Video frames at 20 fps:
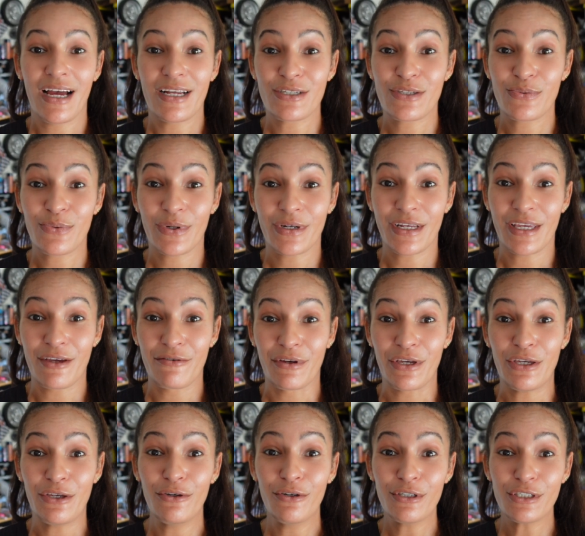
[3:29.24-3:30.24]
I just want to give a
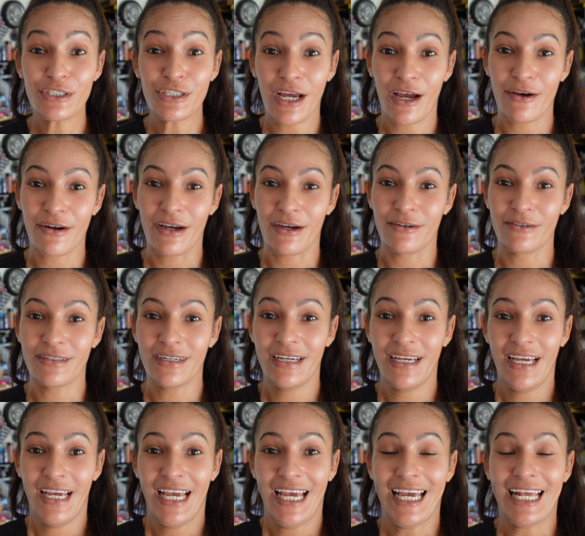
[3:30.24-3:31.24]
huge shout out
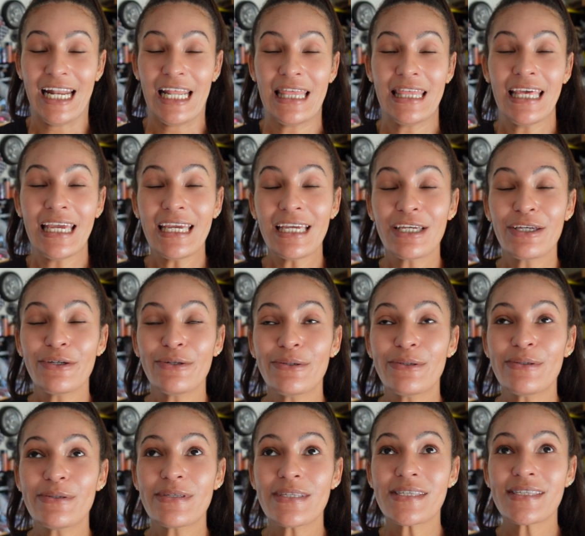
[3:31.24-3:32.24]
and thank
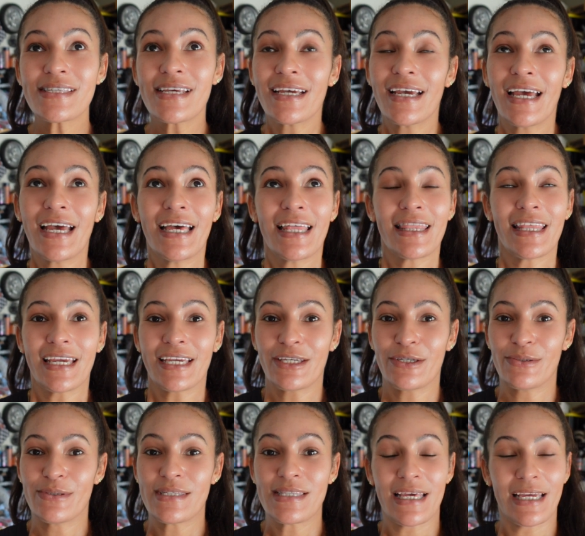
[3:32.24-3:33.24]
yous
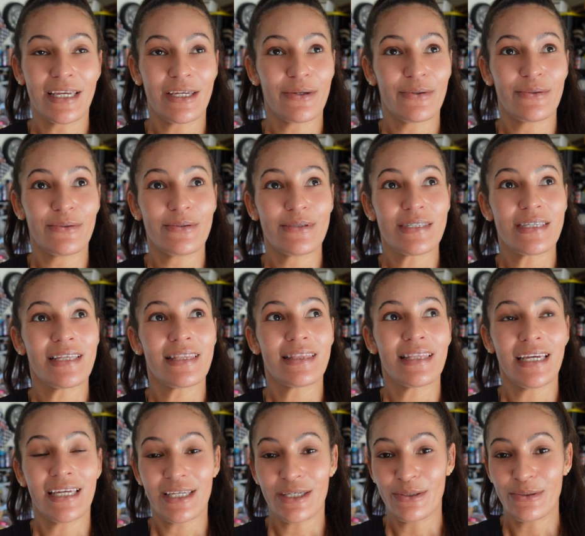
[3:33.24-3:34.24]

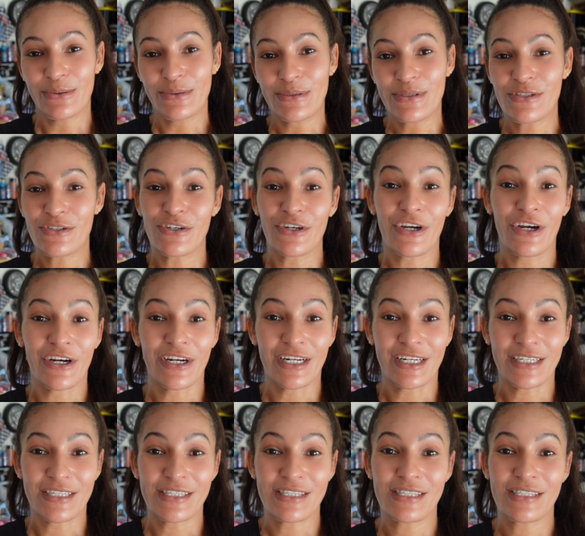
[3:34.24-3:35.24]
to
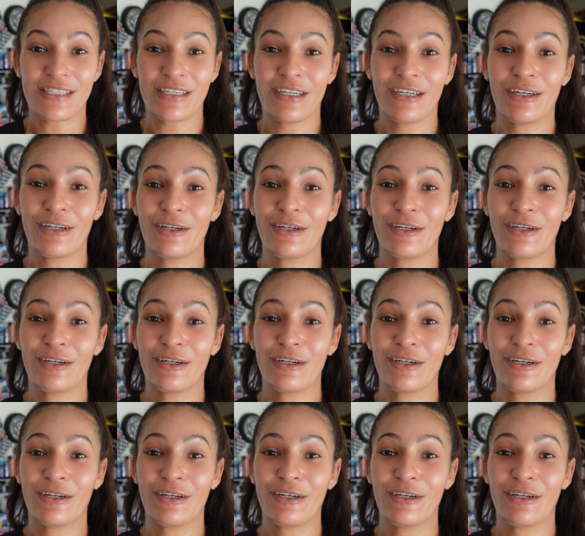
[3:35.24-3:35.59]
Curtis